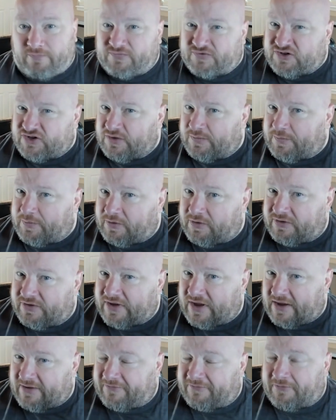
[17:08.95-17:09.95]
Simple
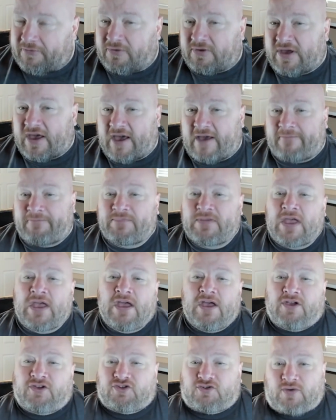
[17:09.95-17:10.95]
enough, okay?
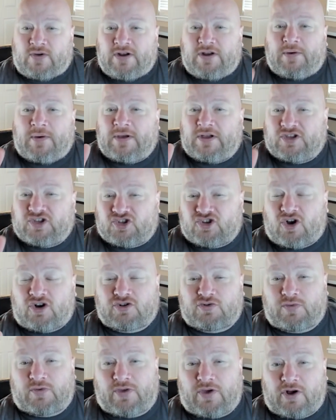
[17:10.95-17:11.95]
So anyway, it starts
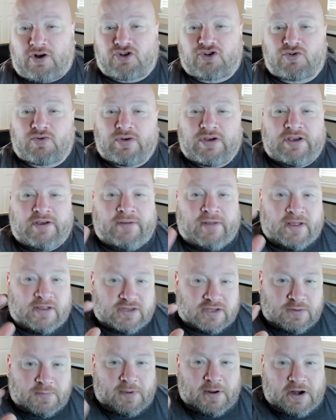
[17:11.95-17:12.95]
with archery.
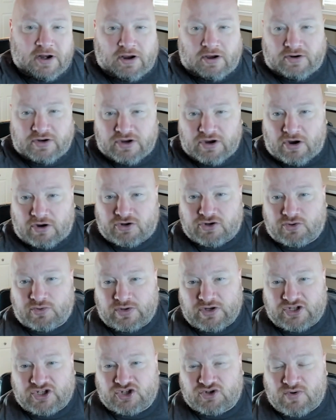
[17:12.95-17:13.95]
Depending on the
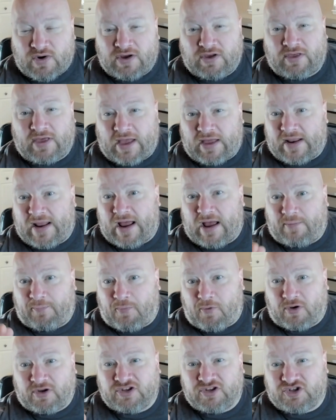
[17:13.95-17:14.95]
archery strength, how
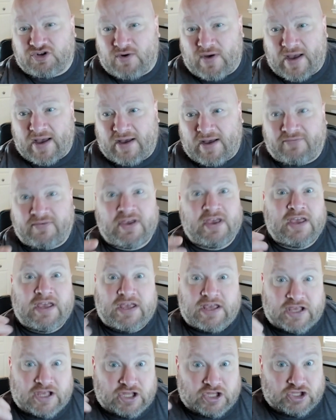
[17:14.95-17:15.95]
points you have
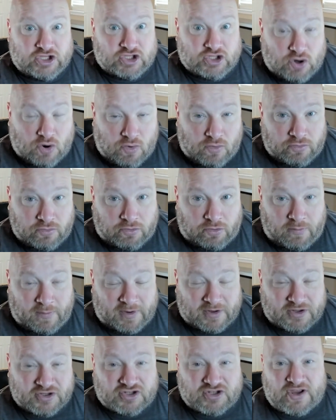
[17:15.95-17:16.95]
in total
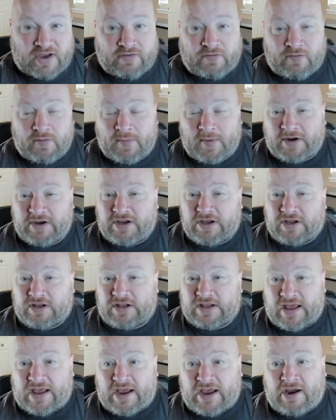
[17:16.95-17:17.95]
amongst everybody in
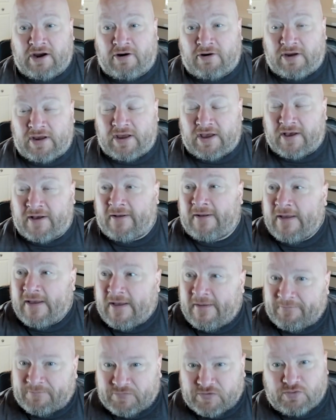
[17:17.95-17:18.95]
that area,
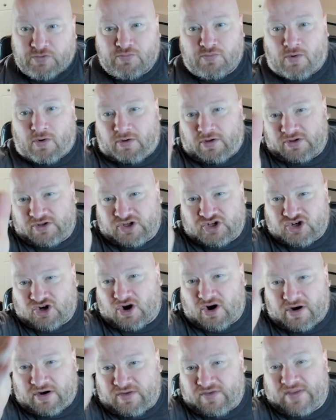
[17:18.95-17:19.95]
you roll on the
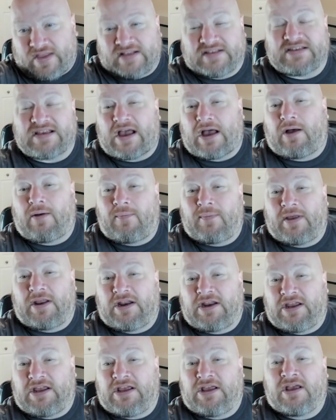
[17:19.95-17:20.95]
chart, and that's how
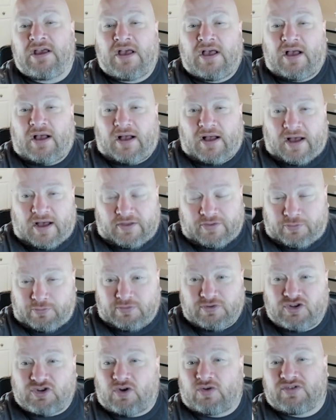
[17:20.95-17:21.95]
many. The
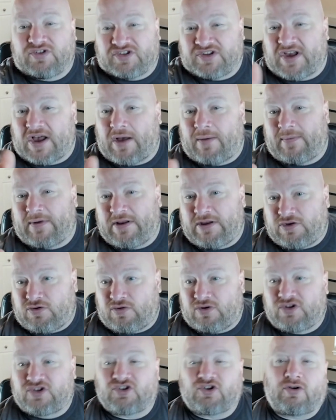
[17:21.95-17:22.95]
result is how many
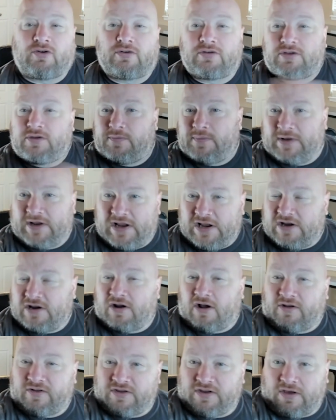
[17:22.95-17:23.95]
units are eliminated
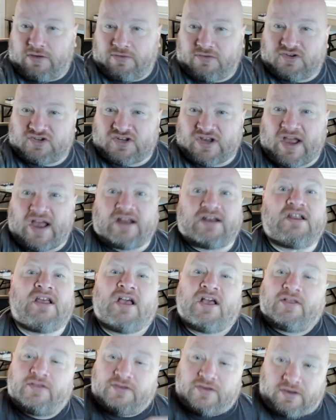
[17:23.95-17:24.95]
on the other side.
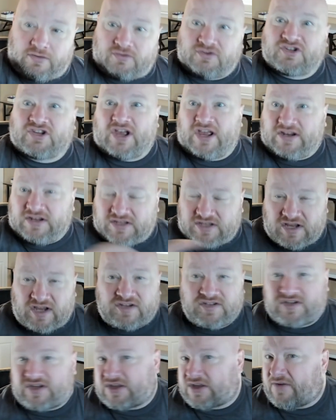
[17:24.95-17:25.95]
The other side
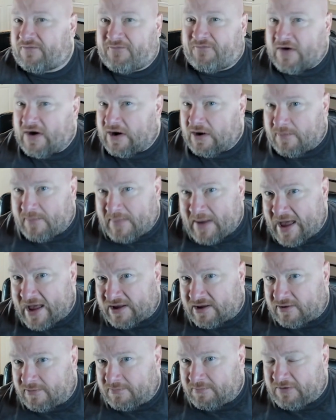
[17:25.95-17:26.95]
does get to fire
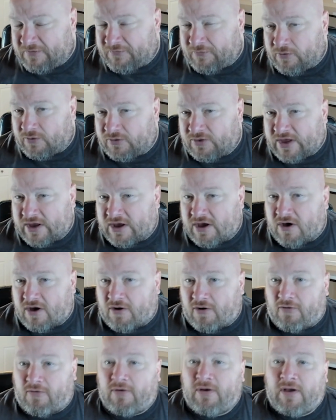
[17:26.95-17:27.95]
back before they
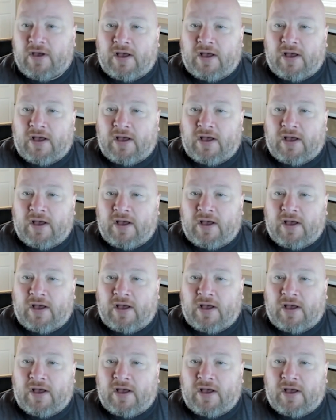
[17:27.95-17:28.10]
go.